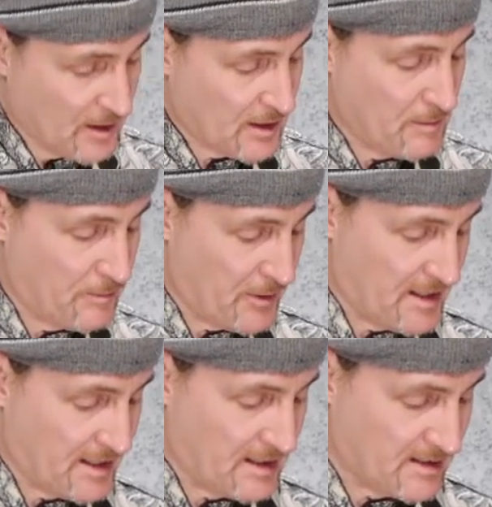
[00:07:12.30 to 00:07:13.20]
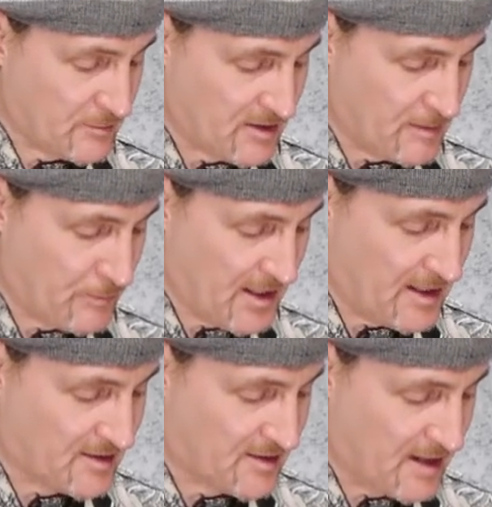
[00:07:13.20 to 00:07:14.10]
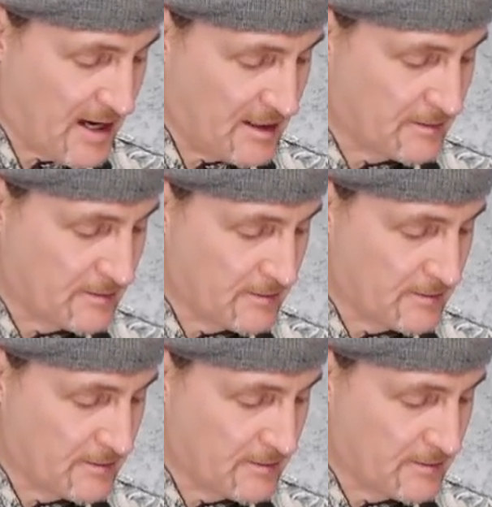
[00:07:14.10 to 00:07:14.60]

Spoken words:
Can we play like this with the pinky slide?